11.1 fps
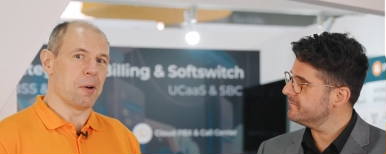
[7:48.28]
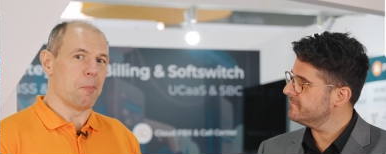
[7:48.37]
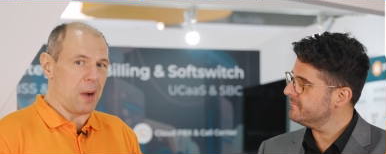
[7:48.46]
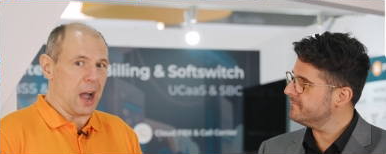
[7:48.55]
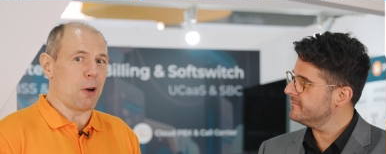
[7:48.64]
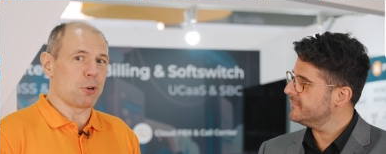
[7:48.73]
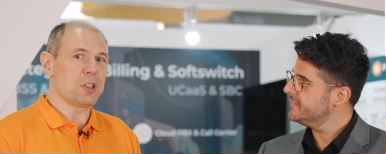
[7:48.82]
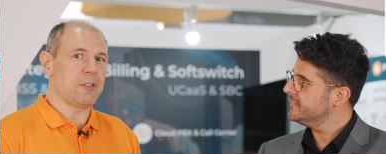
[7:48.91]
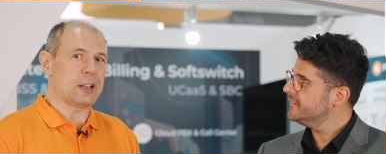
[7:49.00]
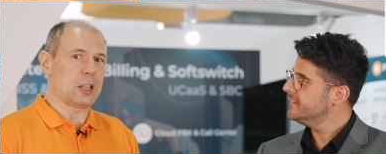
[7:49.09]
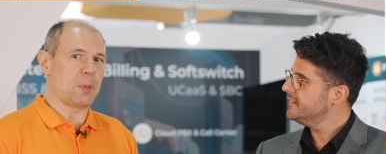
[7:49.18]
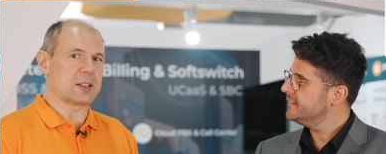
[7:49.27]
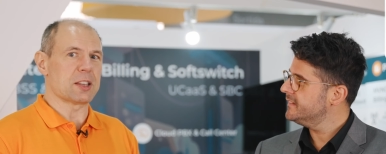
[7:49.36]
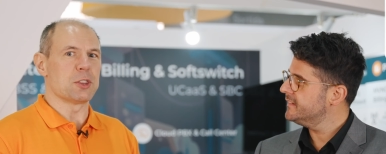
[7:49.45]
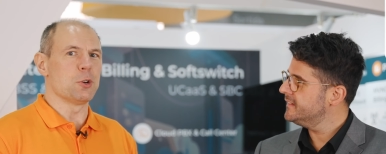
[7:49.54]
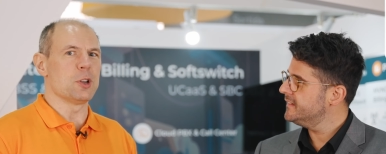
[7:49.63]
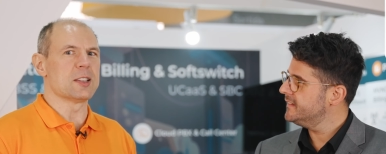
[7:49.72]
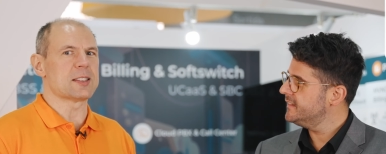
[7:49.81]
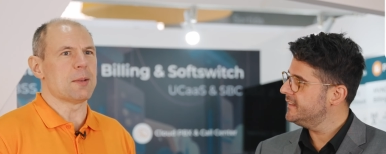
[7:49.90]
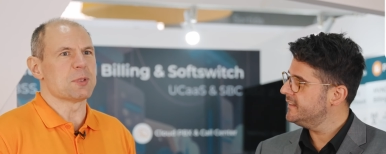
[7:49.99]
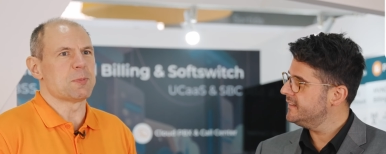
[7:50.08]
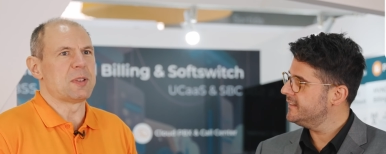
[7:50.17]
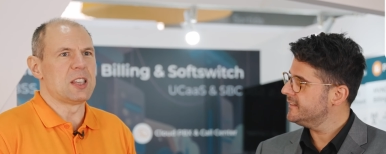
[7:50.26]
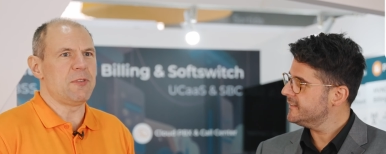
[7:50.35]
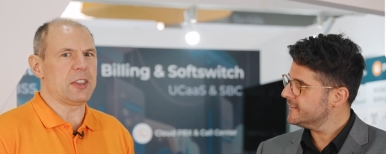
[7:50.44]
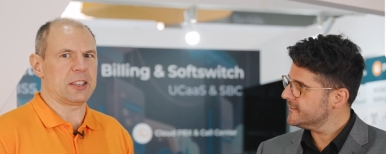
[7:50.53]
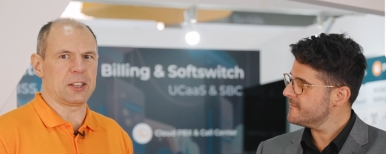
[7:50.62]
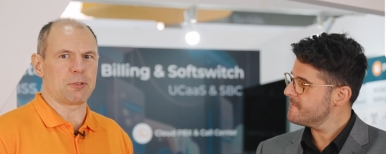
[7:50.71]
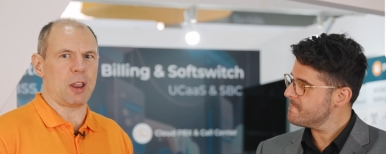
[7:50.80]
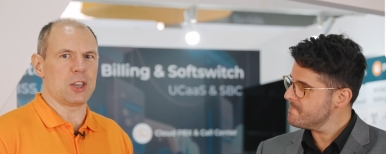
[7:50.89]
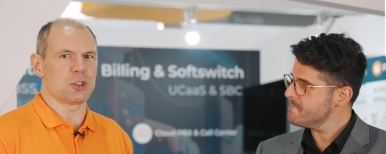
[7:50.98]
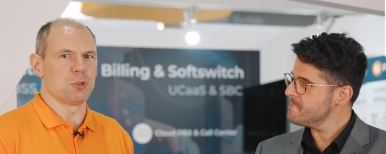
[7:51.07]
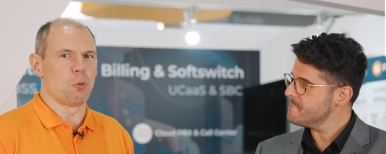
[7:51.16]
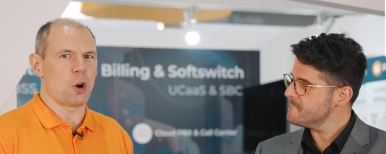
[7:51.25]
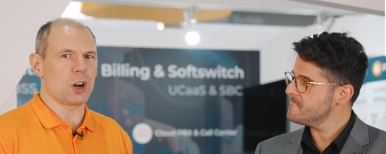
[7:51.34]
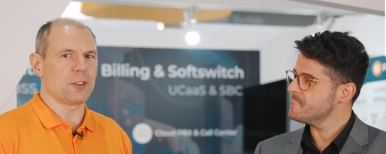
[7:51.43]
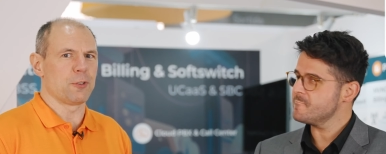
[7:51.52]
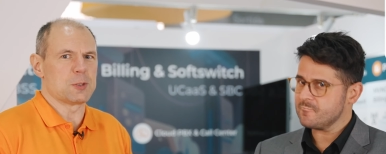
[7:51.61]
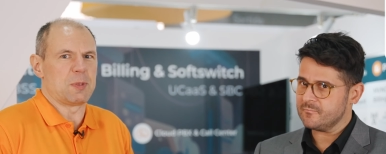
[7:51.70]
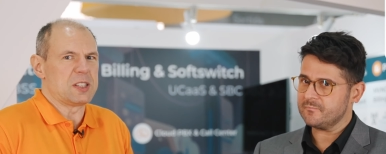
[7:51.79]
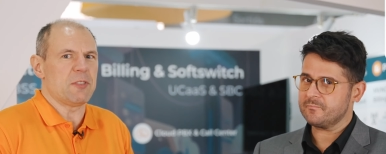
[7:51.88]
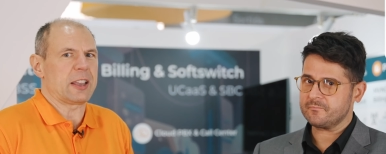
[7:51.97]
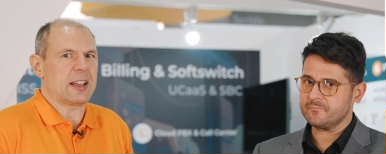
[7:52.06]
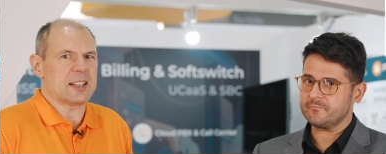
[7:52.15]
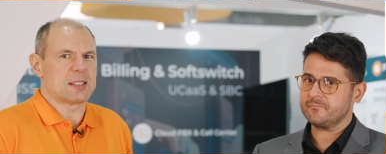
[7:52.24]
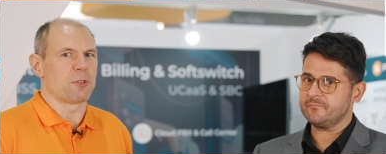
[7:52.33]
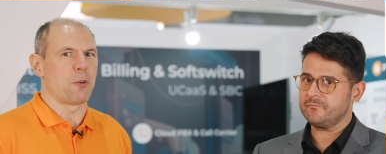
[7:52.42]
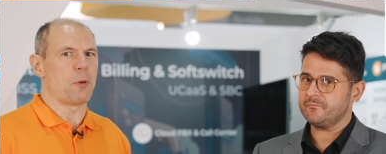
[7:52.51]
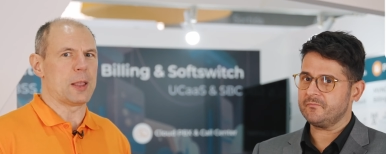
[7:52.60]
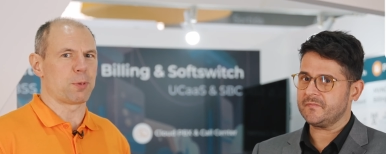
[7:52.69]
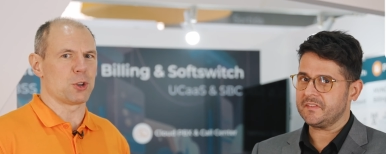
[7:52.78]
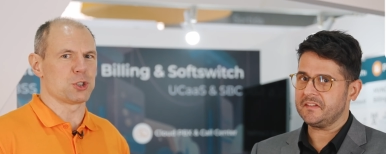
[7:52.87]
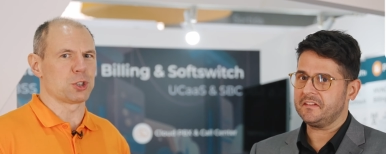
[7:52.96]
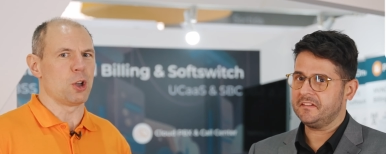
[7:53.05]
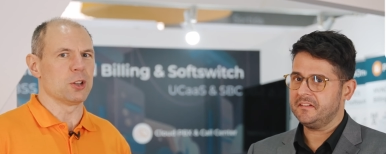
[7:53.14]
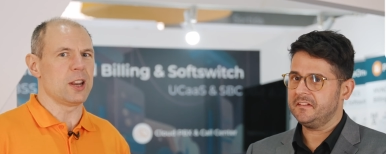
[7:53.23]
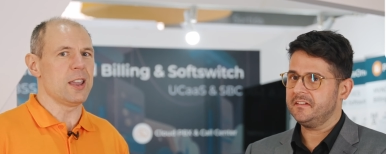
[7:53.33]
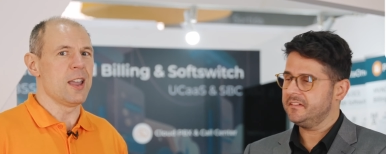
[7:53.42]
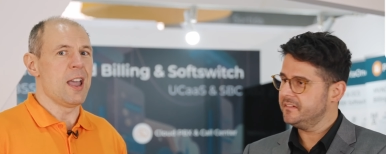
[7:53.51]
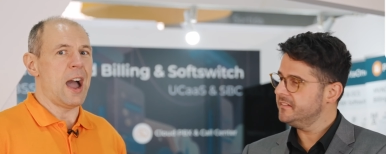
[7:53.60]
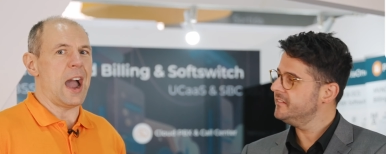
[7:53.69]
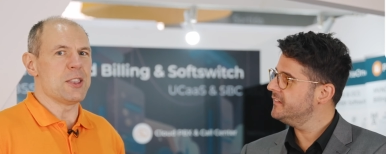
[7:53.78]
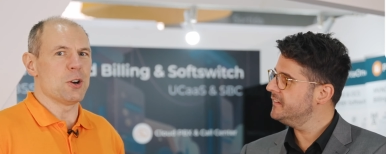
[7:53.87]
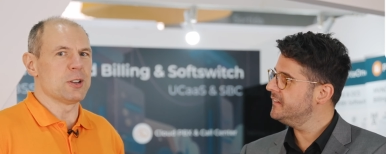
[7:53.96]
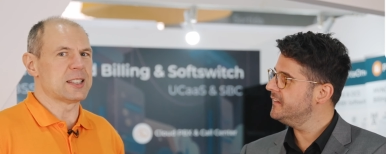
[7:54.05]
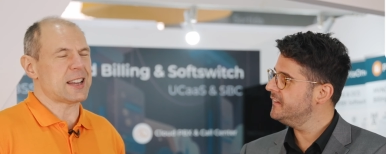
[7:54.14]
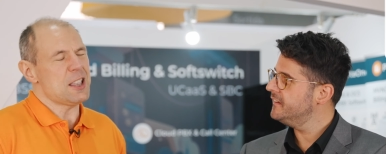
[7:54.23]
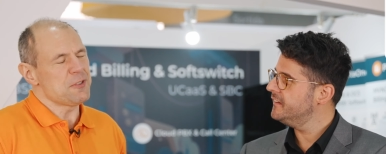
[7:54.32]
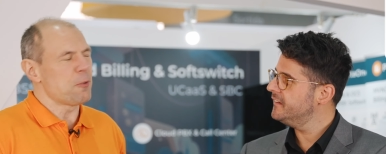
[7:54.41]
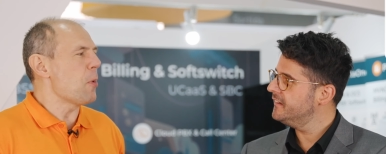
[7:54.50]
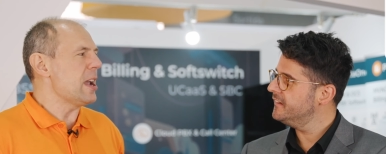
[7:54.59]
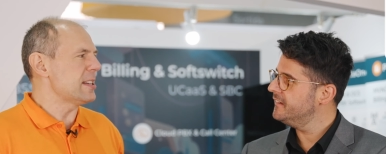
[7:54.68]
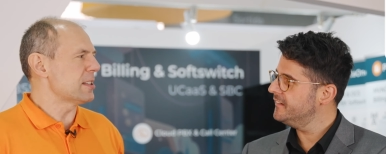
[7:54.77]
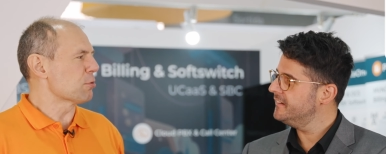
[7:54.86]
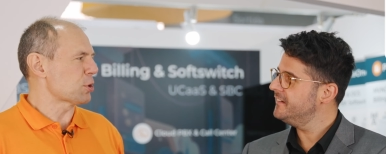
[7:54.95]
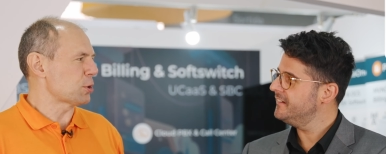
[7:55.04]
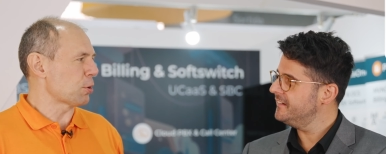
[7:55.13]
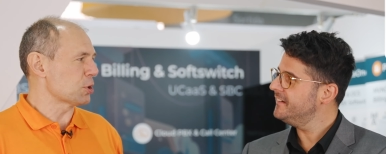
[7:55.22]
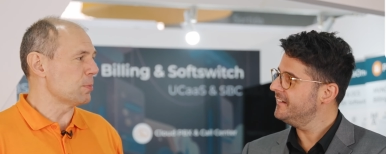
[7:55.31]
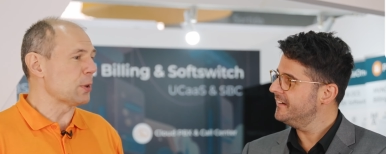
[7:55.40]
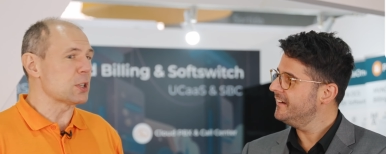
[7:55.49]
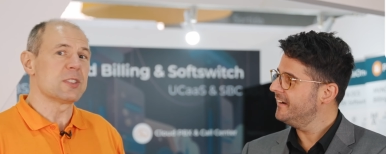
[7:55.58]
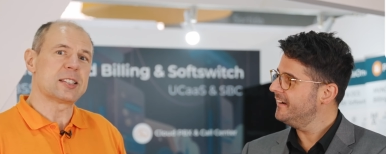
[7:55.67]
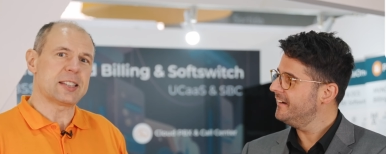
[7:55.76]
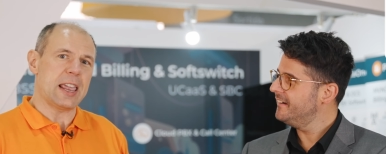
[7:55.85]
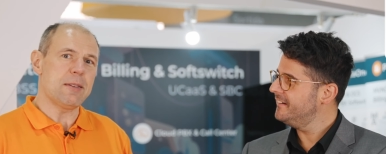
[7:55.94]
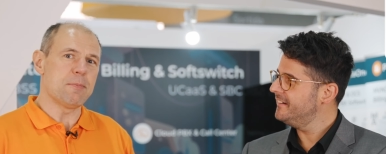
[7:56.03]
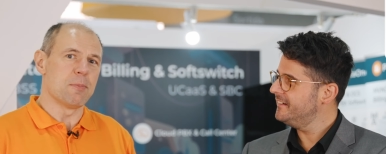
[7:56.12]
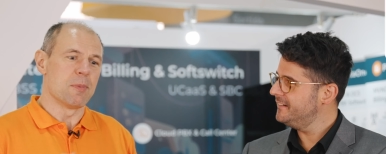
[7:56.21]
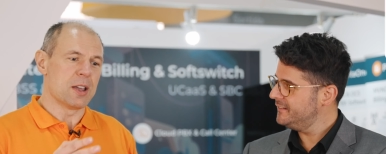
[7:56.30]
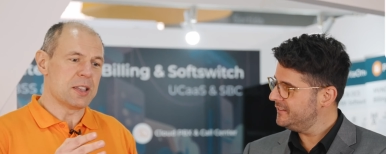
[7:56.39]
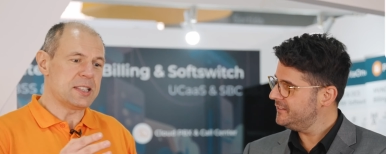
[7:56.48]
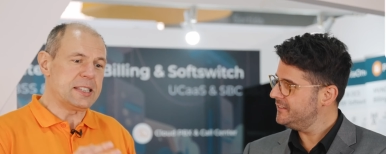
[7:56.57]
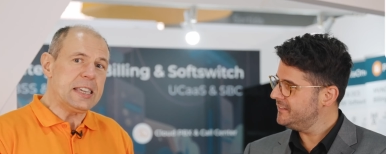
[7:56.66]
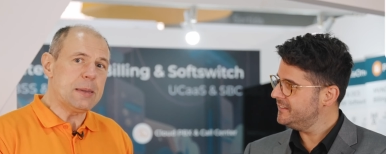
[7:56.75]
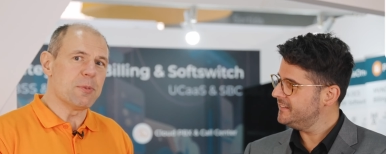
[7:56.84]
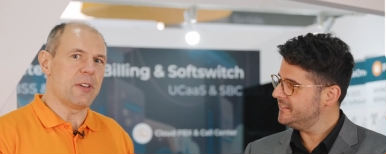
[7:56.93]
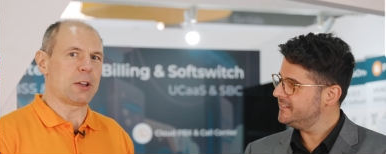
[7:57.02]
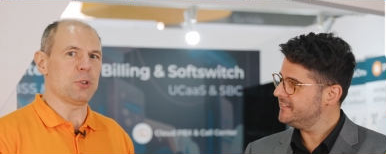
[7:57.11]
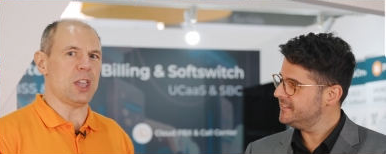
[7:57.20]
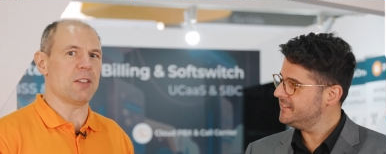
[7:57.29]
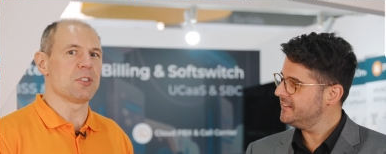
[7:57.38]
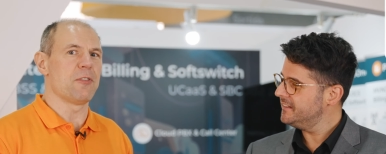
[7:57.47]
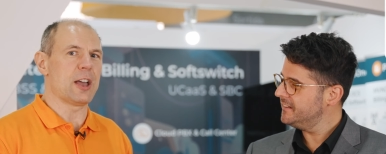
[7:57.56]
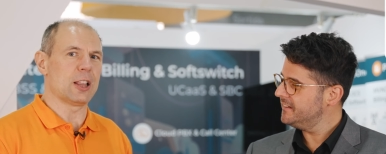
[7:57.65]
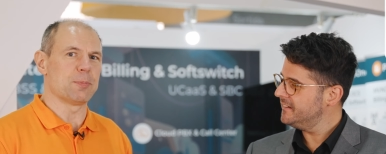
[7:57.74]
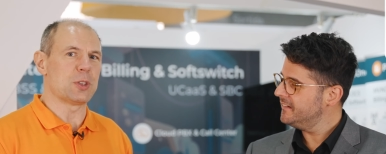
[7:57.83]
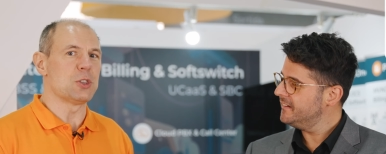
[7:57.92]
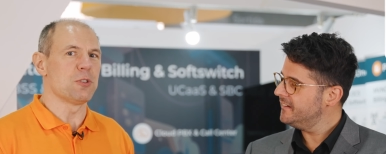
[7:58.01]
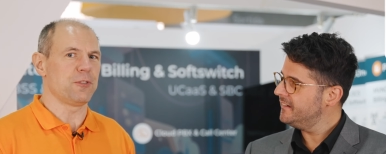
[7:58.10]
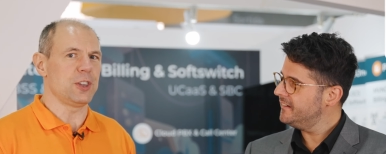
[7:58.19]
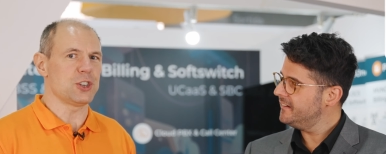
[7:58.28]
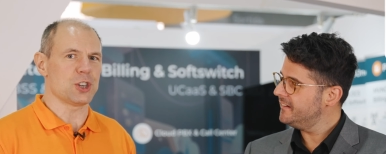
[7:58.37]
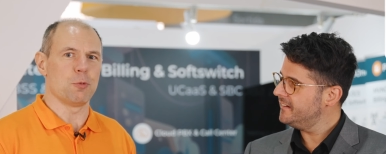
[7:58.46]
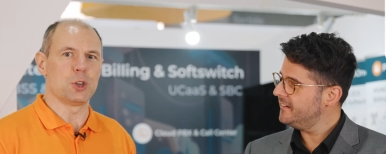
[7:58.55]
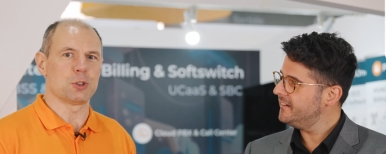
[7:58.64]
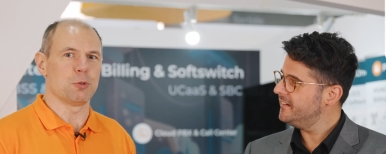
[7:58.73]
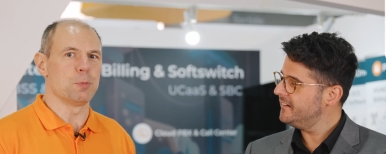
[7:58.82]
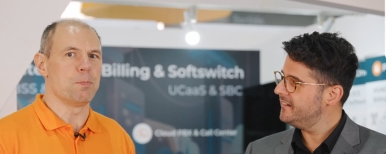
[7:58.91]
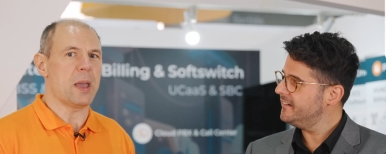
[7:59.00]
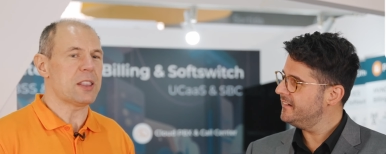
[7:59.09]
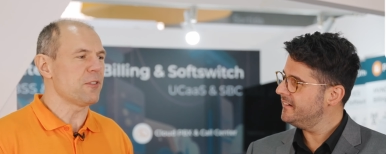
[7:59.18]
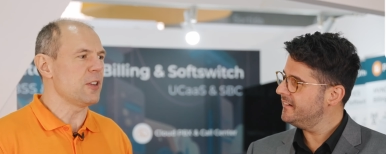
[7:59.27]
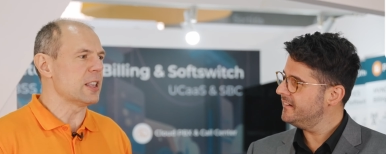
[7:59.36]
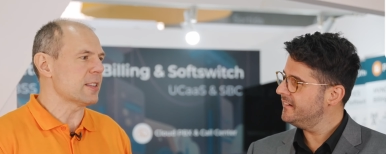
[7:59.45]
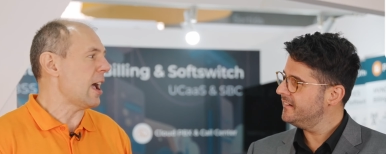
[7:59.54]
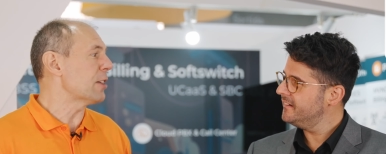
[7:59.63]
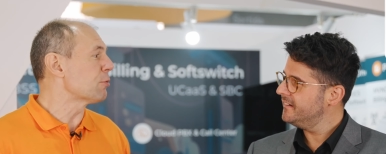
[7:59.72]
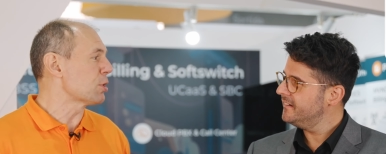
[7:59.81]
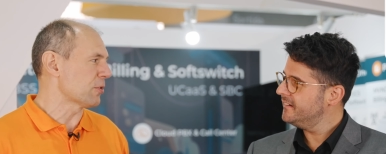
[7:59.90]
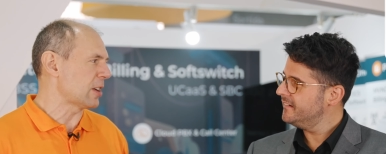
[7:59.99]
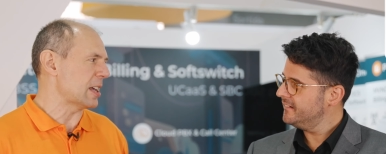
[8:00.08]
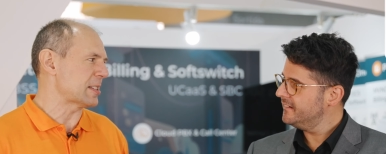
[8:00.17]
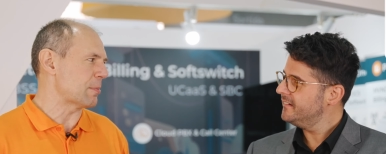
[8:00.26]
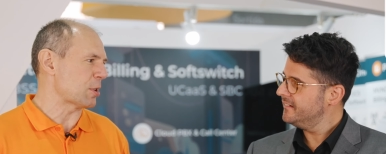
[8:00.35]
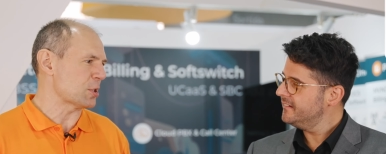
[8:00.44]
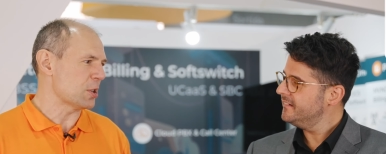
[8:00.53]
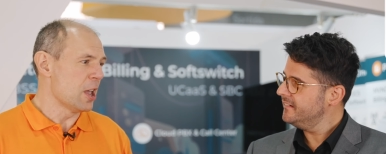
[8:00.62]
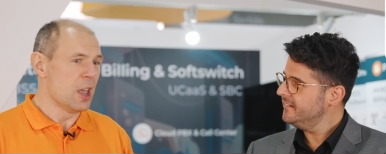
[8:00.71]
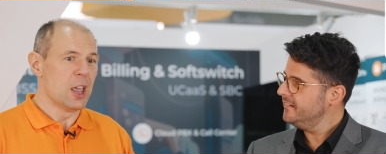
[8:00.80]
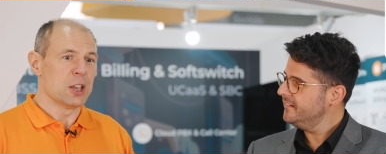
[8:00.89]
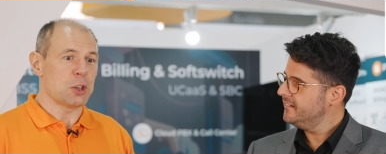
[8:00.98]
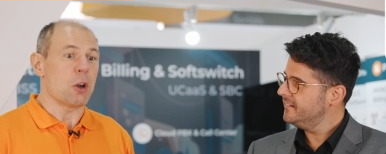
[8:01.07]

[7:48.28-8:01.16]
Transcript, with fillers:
Speaker 1: our developers are doing some specific integration work for a specific customer for one project only. I know it's kind of wasted resources, because the same team, they could have developed a new feature which would benefit hundreds of customers. So